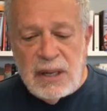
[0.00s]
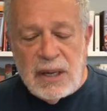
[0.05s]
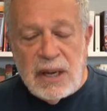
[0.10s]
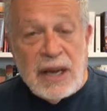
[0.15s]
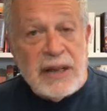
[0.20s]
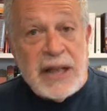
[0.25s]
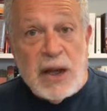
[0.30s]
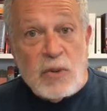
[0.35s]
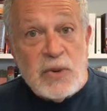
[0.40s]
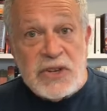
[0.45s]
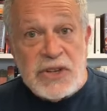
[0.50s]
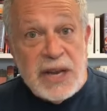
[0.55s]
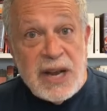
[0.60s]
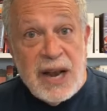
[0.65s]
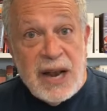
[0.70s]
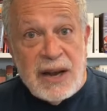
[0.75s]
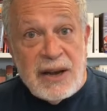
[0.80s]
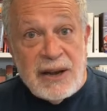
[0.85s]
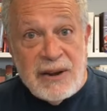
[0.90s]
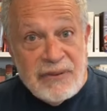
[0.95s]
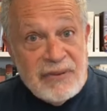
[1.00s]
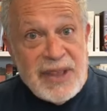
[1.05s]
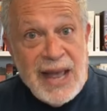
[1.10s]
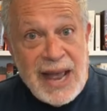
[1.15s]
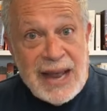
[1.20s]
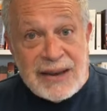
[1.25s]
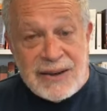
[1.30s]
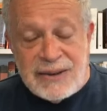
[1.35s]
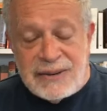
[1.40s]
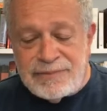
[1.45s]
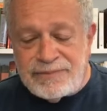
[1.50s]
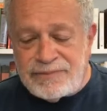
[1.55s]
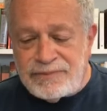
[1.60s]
And that was the end of that.